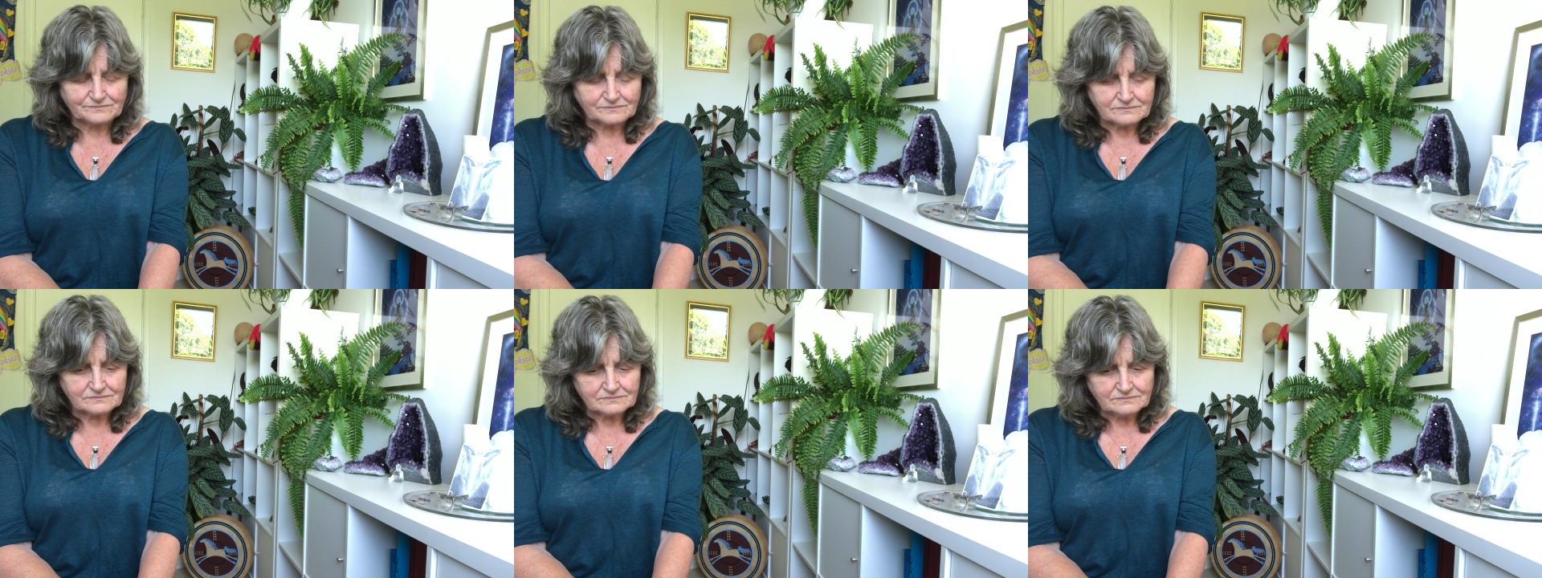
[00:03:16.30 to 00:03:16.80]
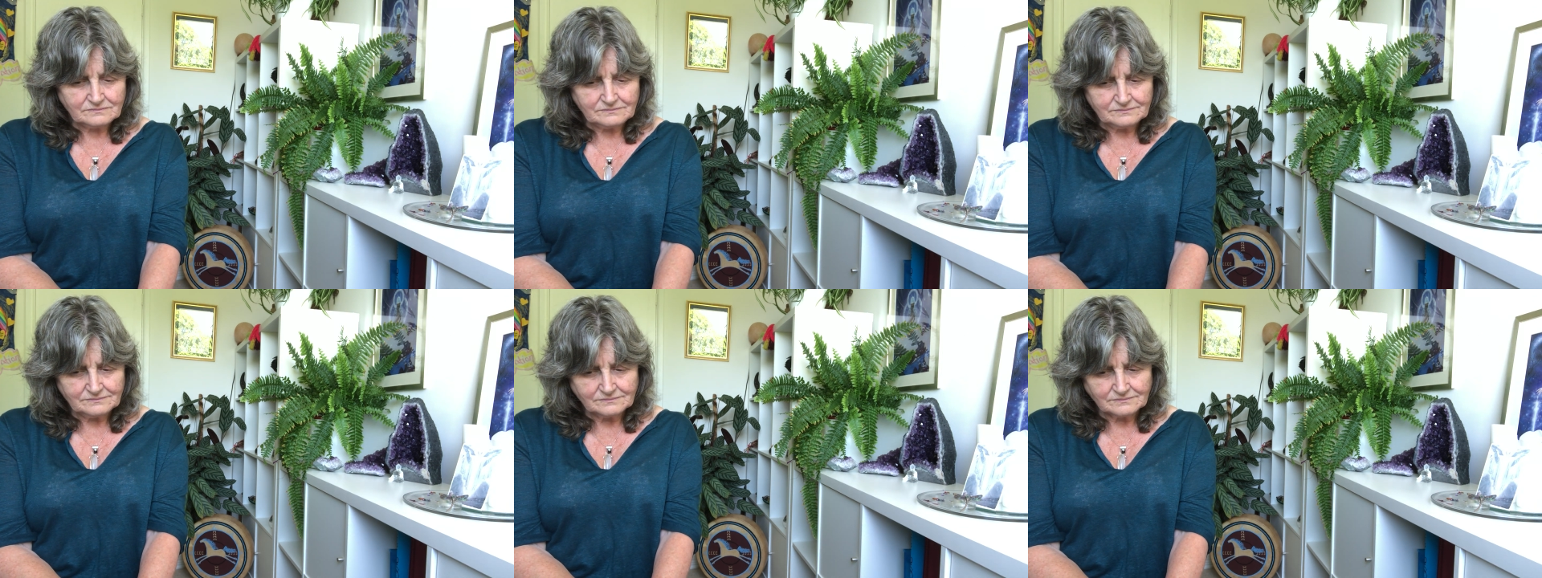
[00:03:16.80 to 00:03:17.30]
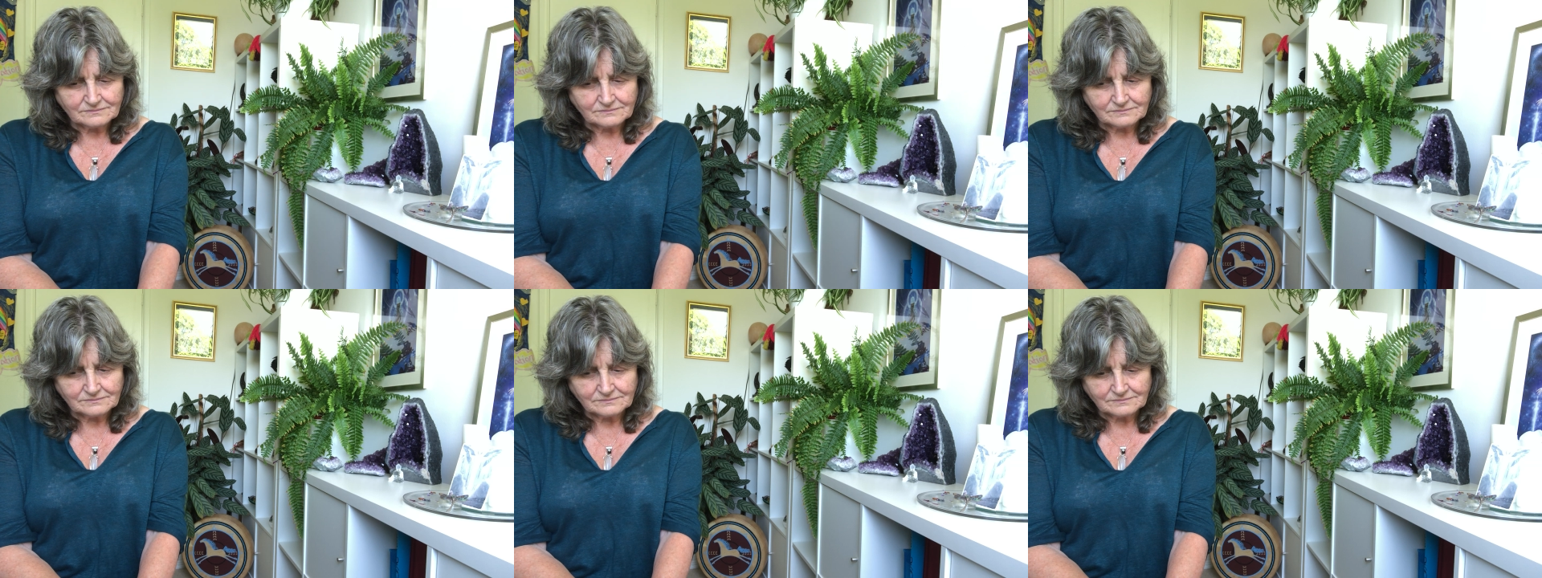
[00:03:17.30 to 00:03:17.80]

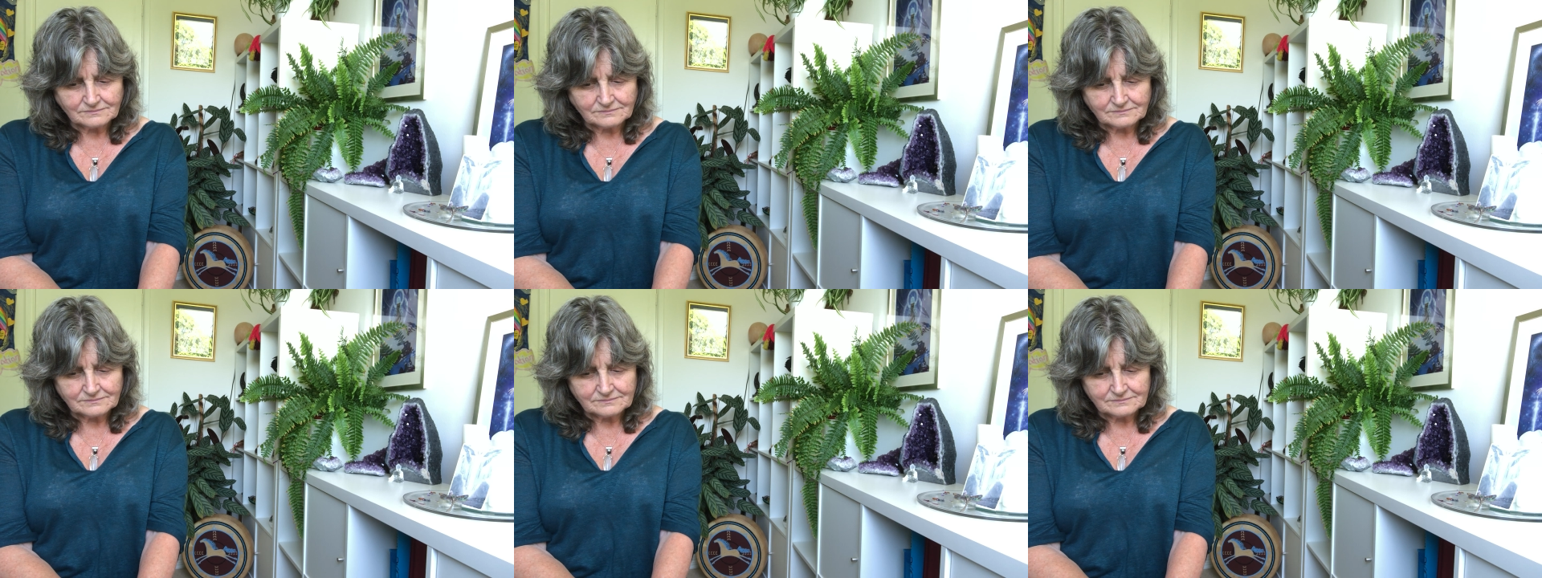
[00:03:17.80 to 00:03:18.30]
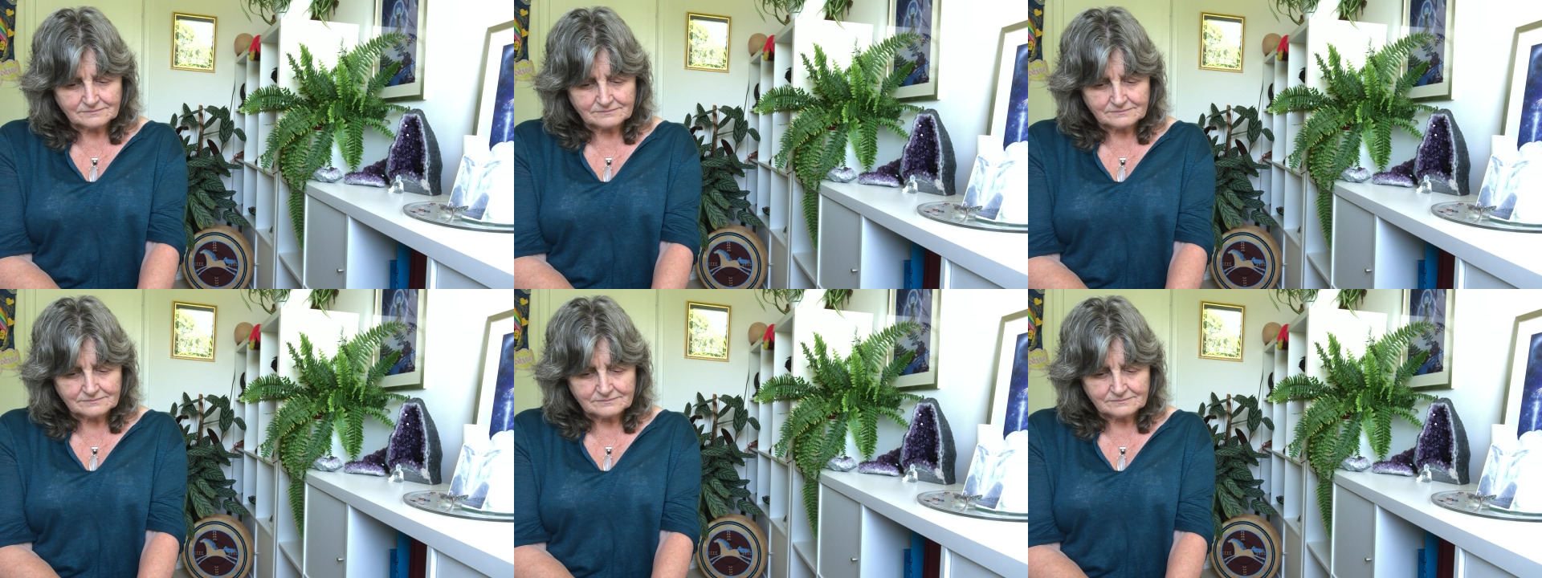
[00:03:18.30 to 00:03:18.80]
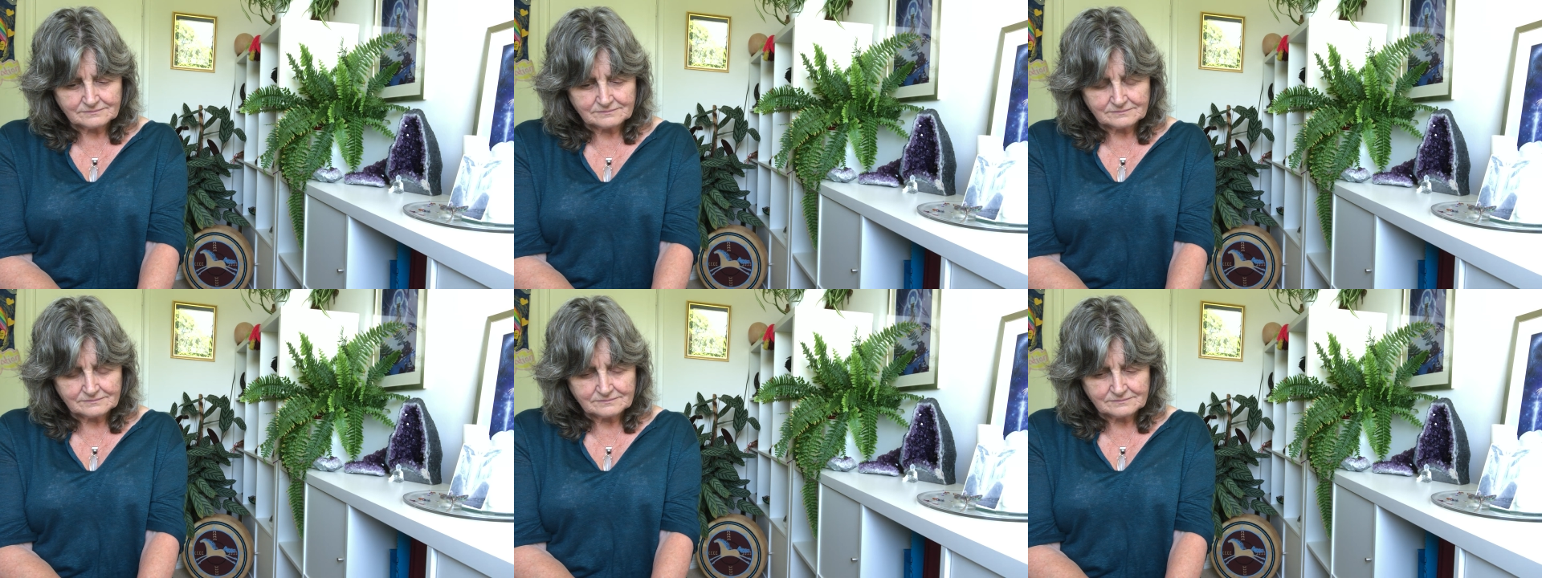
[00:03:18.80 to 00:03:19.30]

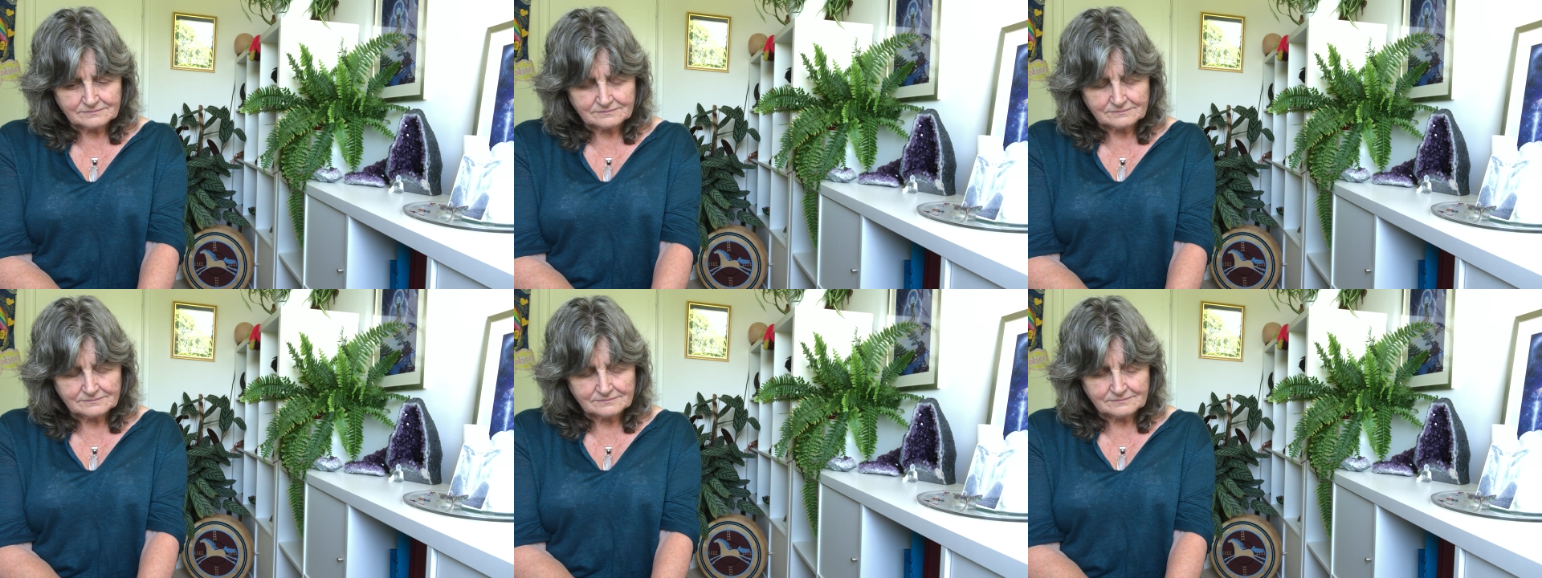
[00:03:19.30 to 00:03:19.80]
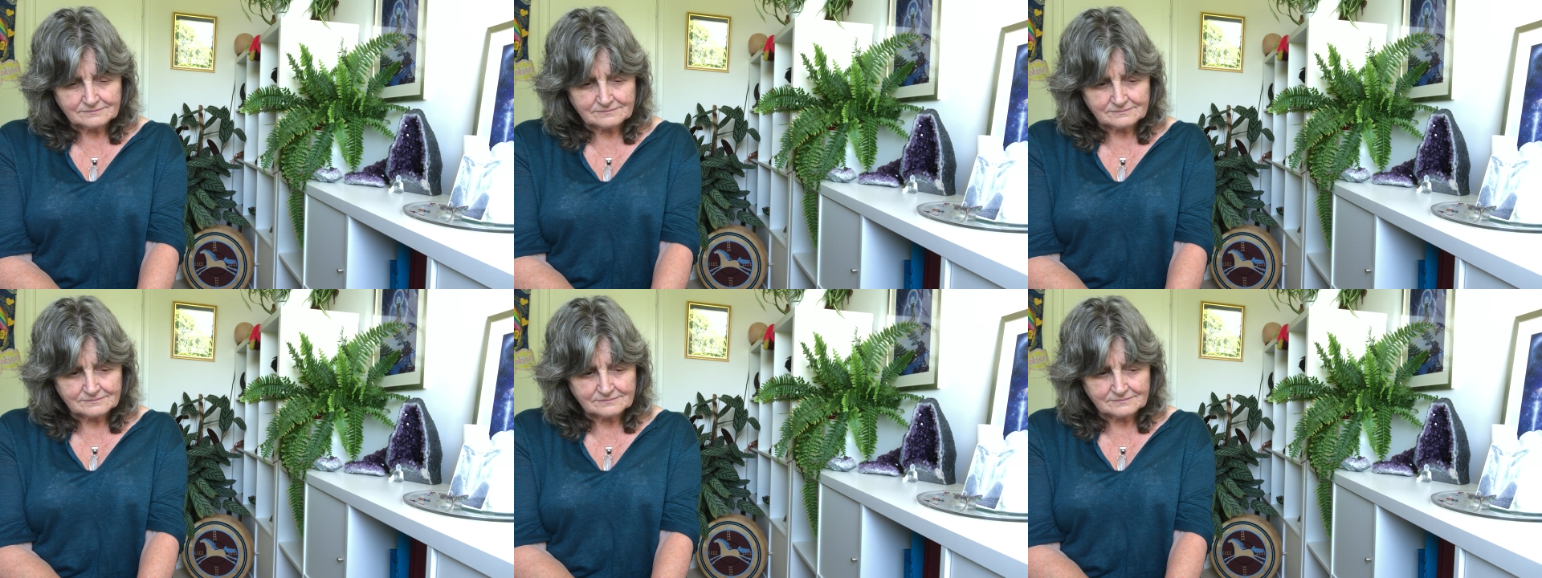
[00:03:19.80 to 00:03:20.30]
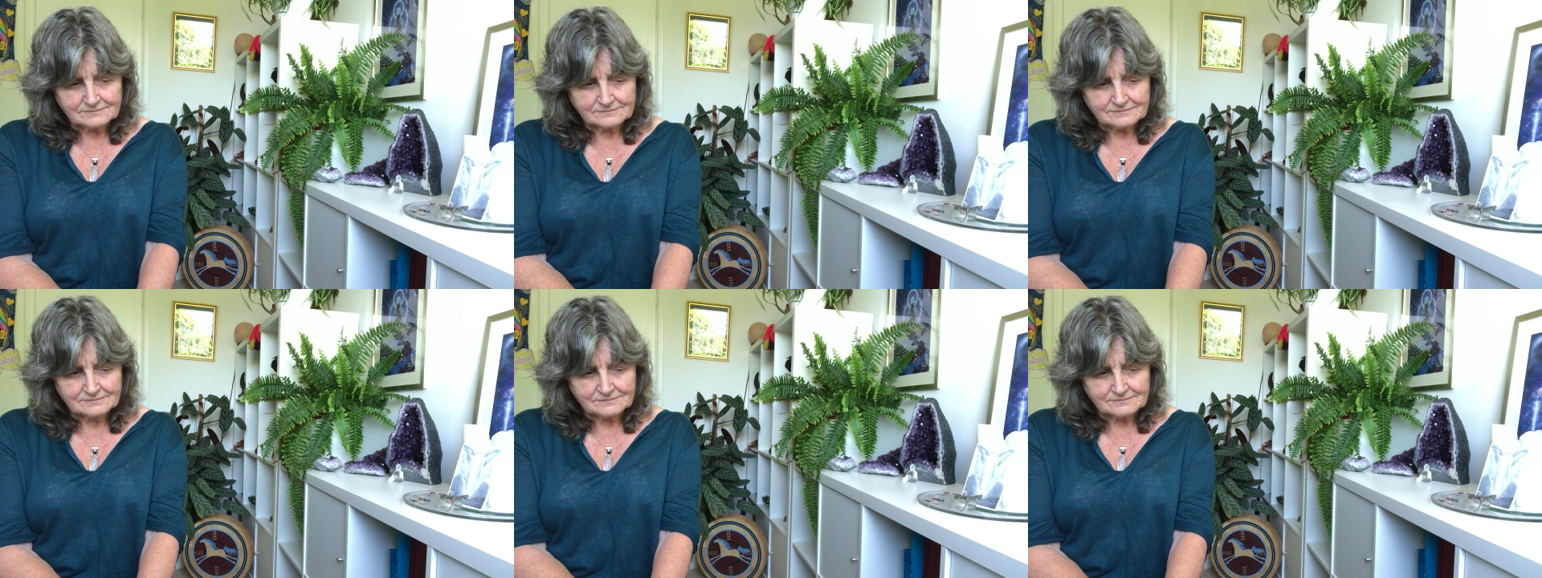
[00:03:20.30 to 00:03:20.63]
Nobody speaks.